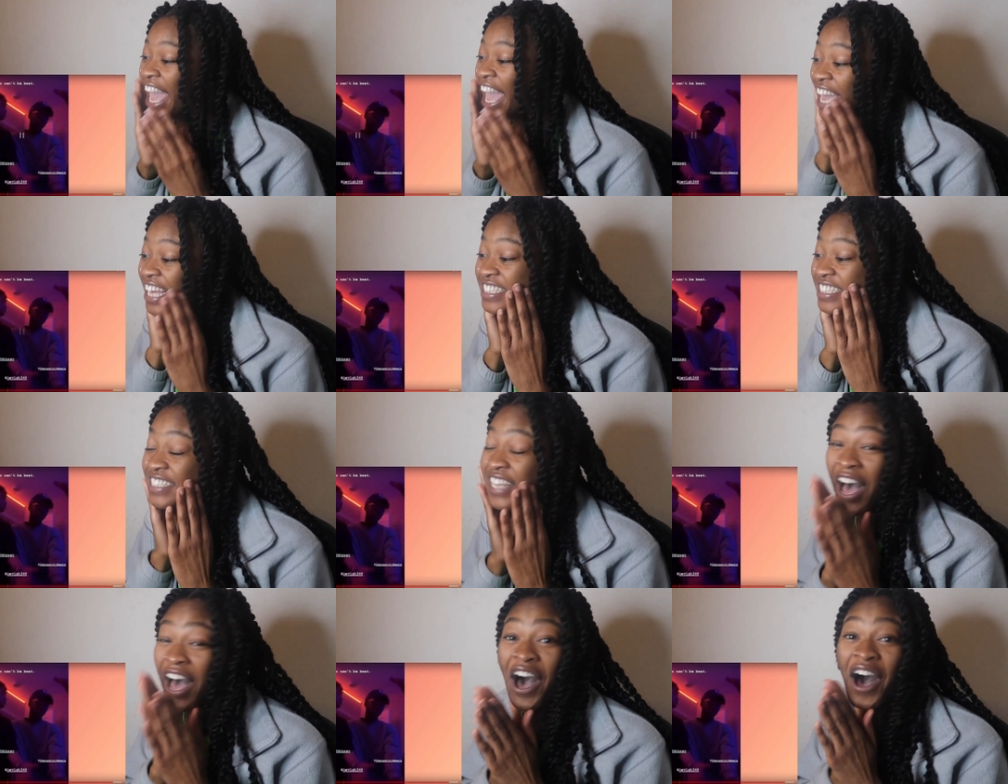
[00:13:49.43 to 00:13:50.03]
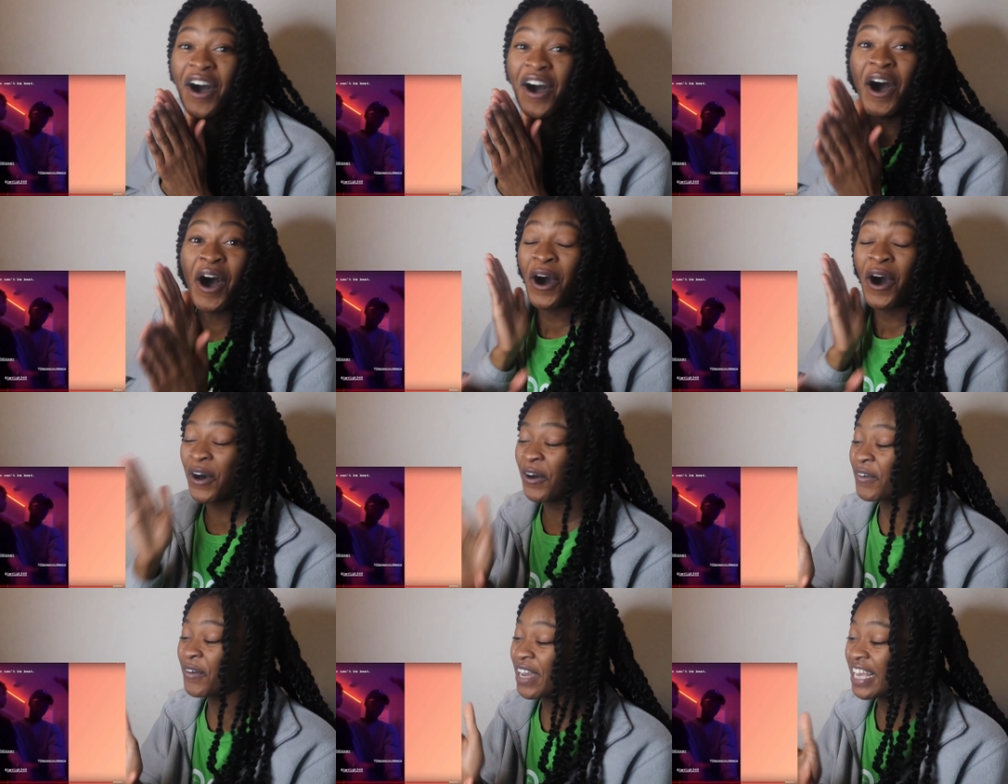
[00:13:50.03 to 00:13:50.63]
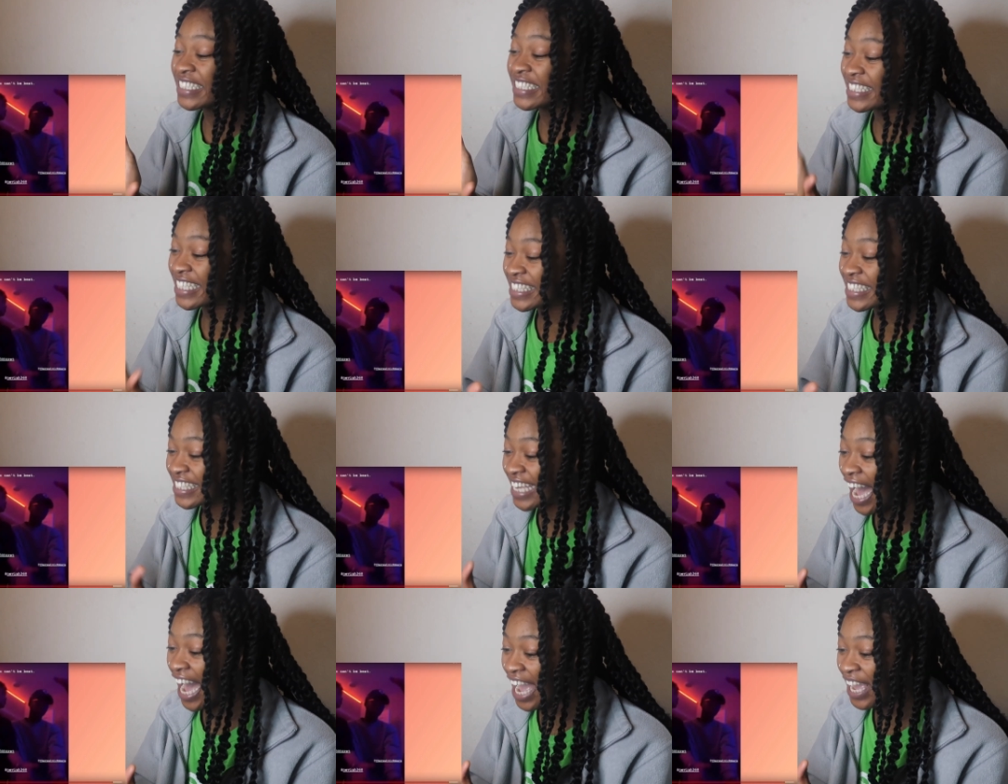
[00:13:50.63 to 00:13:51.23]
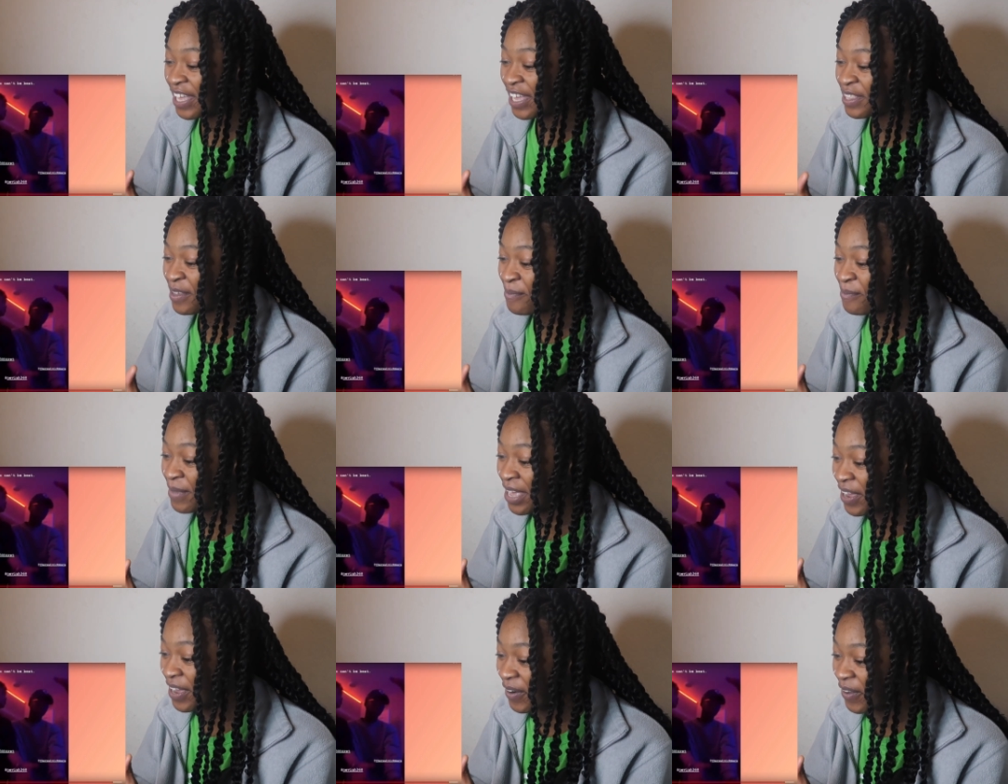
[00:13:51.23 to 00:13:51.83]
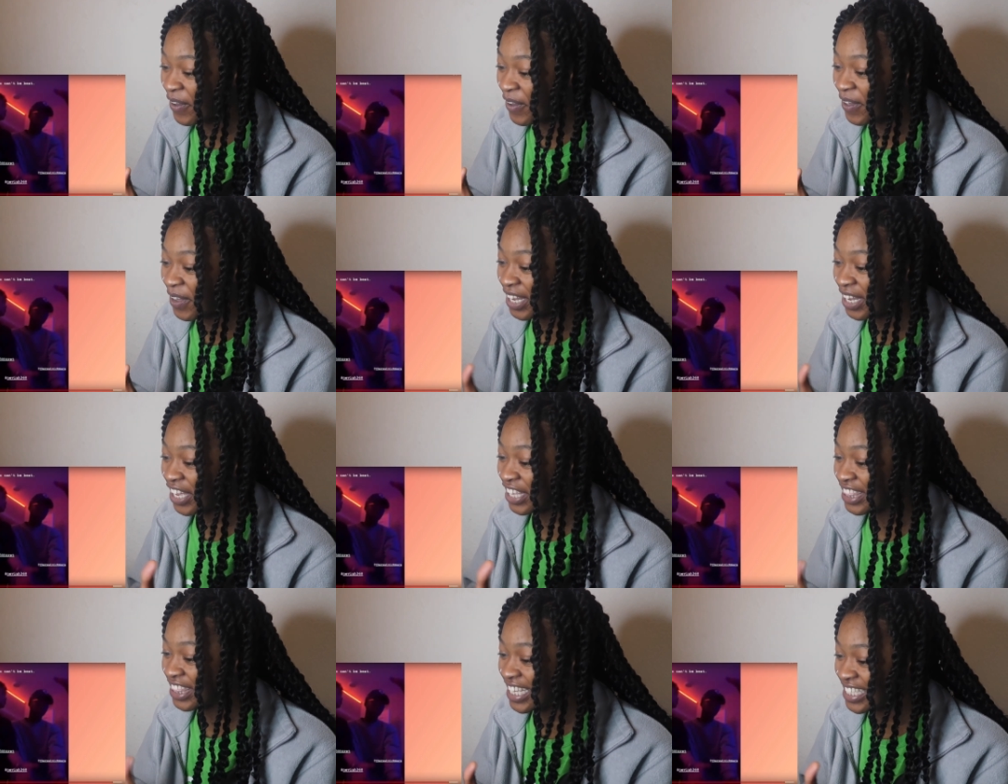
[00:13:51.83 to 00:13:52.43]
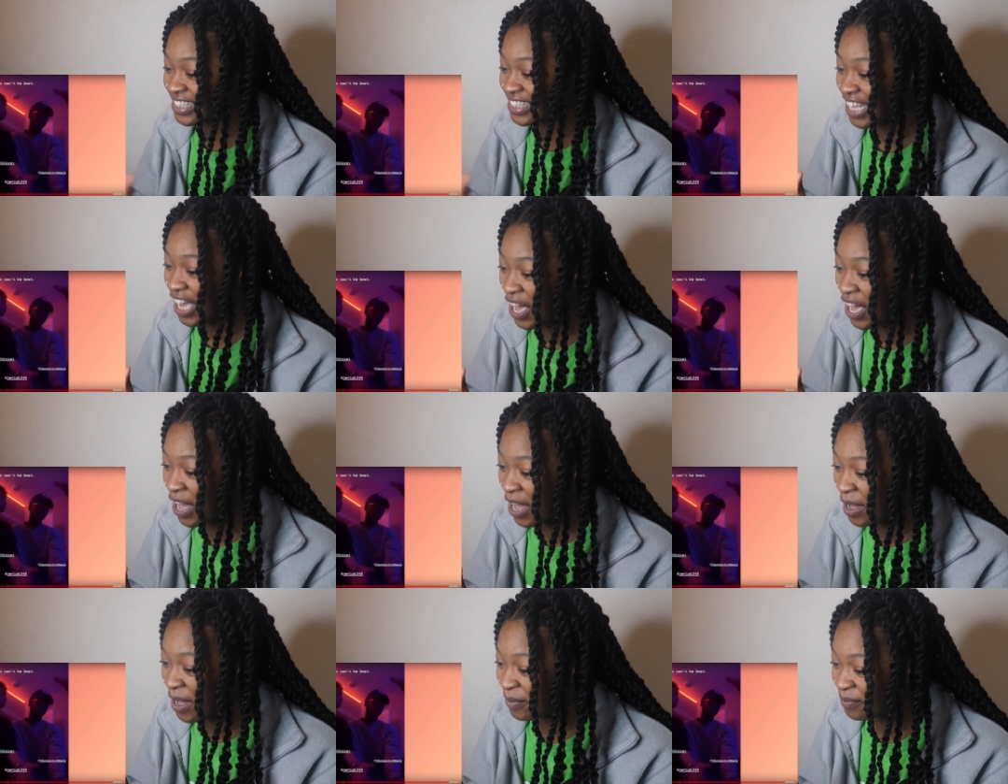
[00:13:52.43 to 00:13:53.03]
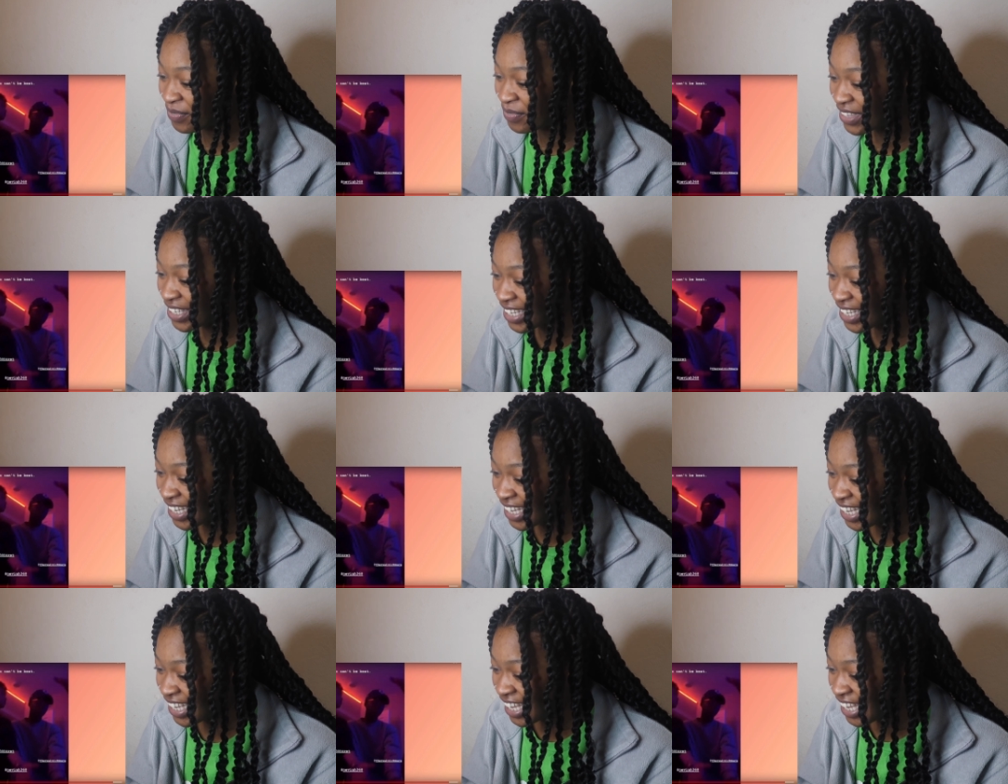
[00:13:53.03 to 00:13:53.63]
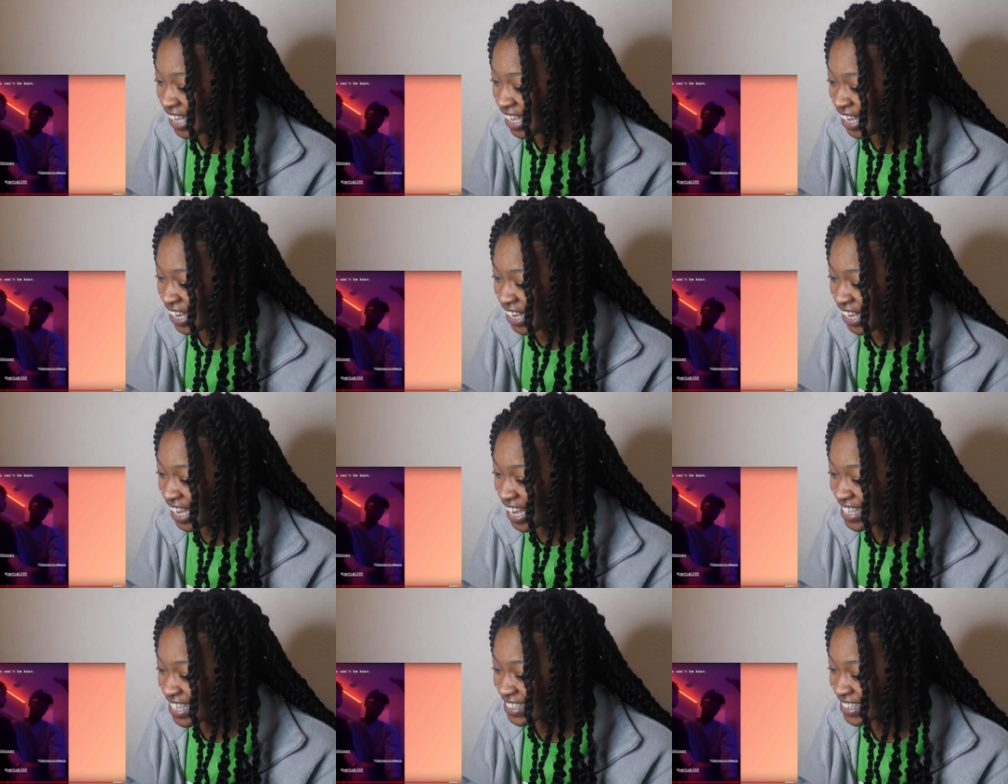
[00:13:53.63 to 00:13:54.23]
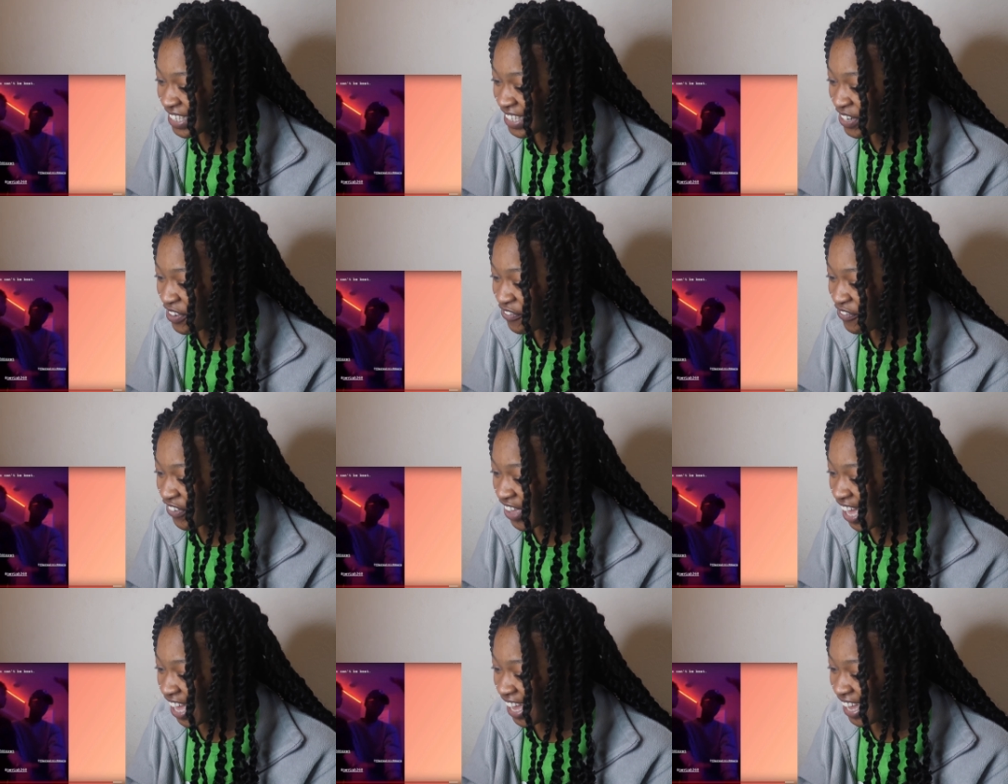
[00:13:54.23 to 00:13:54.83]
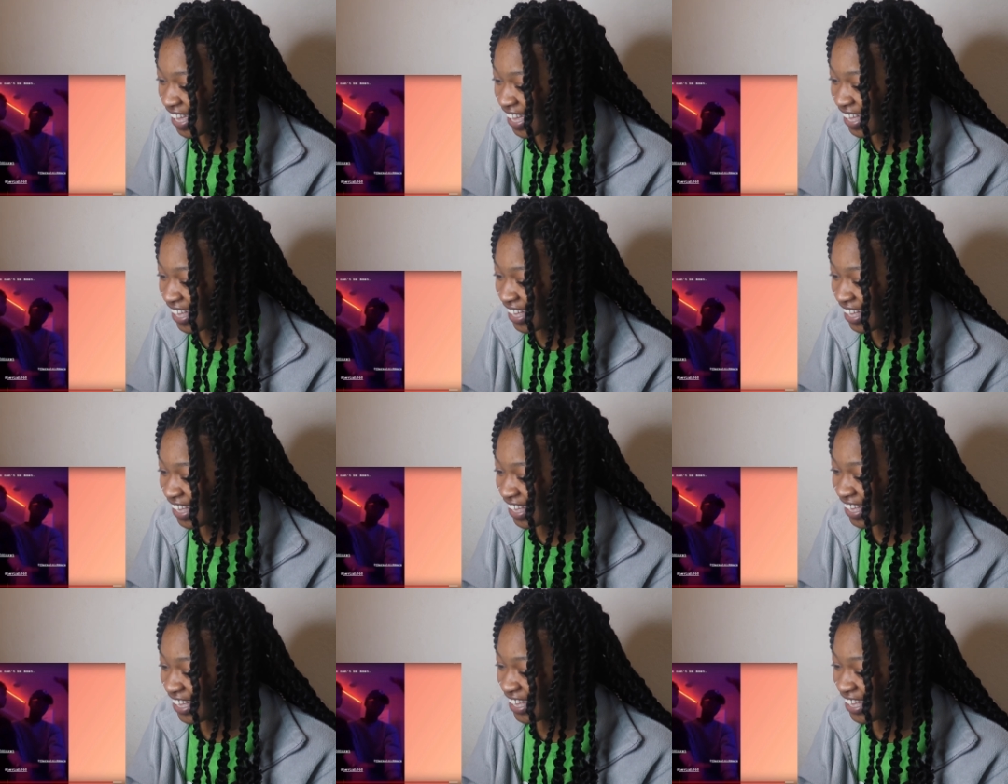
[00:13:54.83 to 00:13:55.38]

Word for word: It's all. Who is this guy in the middle? This um, is it Nevaeh?